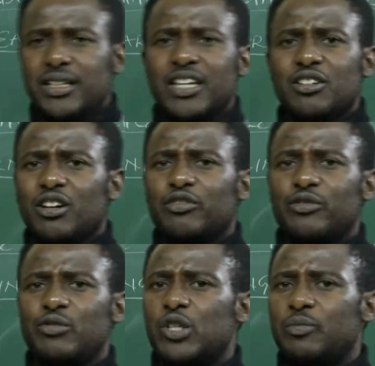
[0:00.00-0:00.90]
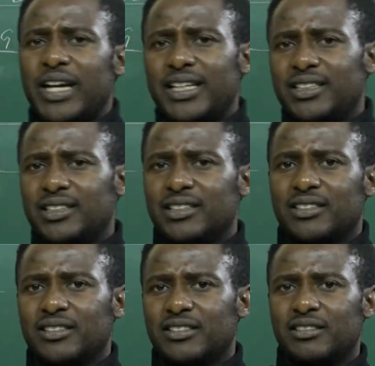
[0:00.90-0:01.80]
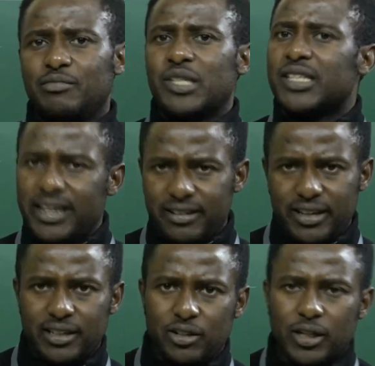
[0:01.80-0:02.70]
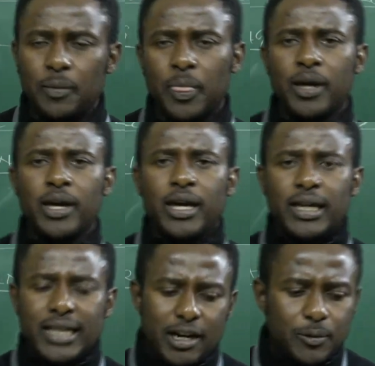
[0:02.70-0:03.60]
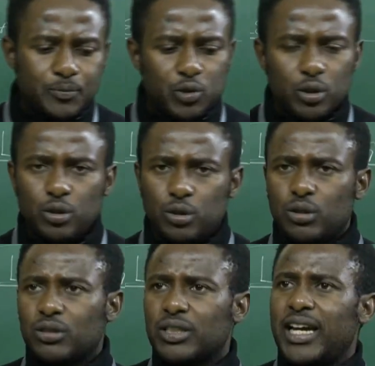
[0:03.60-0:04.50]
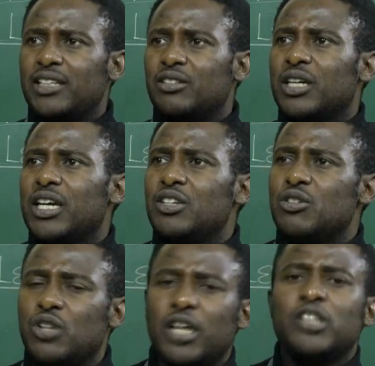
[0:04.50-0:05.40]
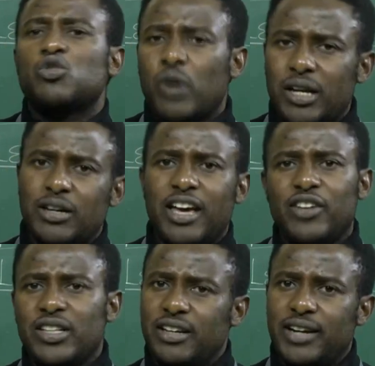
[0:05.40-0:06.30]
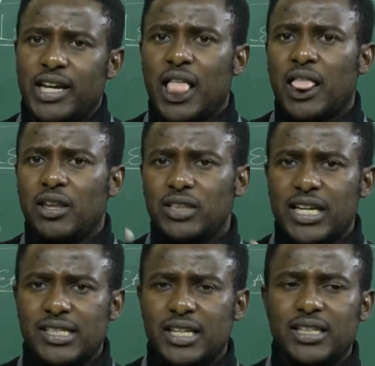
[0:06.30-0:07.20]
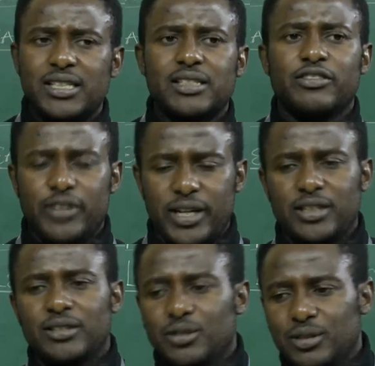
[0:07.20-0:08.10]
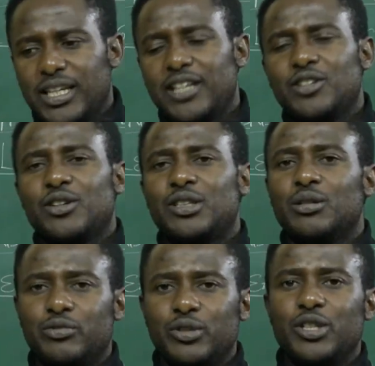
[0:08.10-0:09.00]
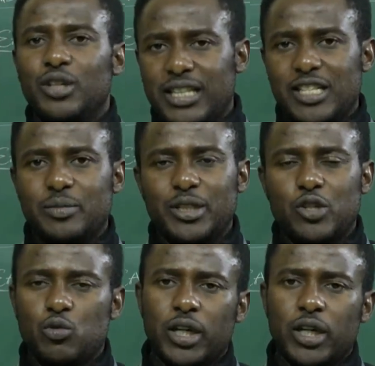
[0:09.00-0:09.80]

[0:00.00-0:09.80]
think of which brand? Bisleri, okay? Now, you tried, okay, you don't swallow everything, right? You tested it, fine. Oh, thank God, hopefully your test bud is